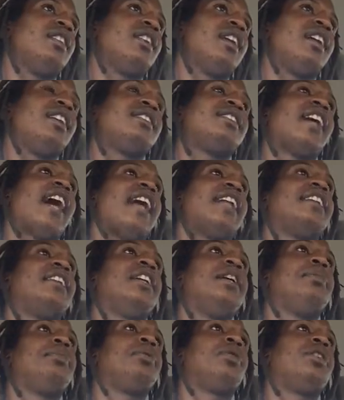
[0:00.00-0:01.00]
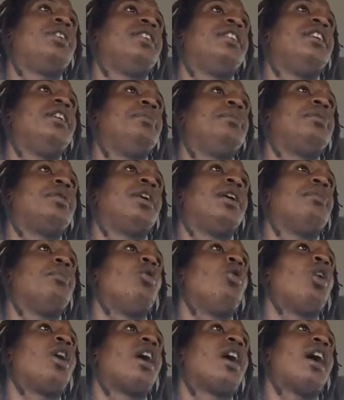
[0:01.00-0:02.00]
things got deeper and deeper and
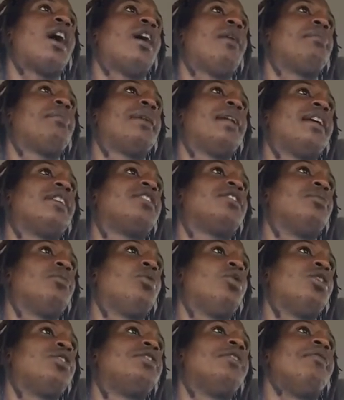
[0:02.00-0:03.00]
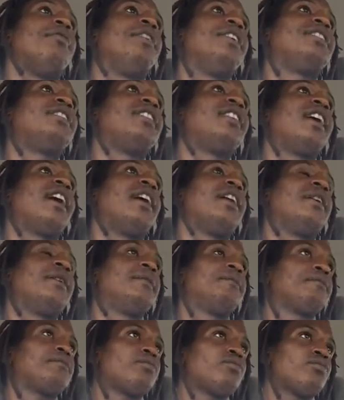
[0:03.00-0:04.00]
more complex and more
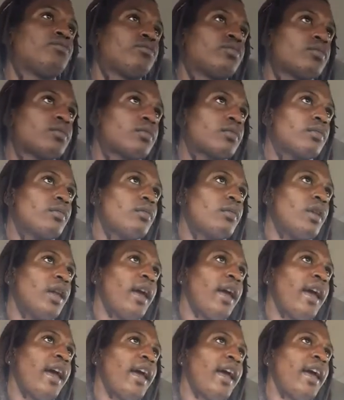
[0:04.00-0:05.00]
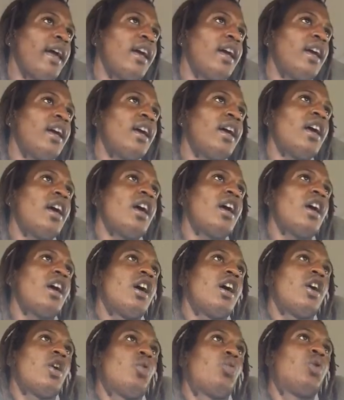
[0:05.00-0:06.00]
sophisticated, and
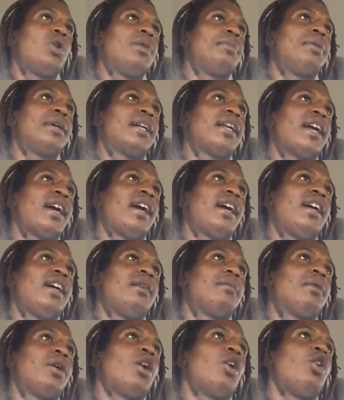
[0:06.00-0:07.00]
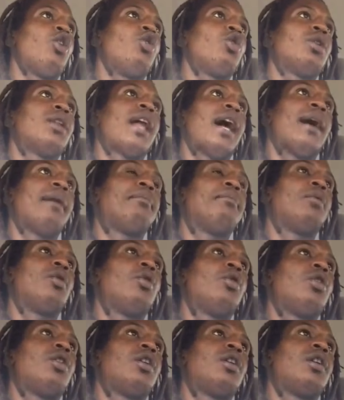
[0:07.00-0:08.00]
we became a whole lot
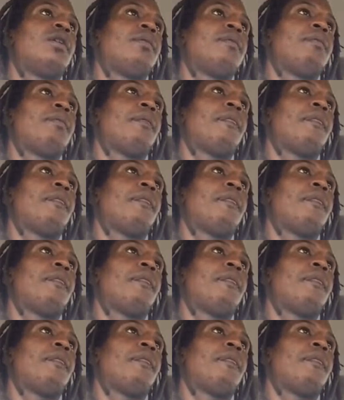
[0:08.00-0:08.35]
more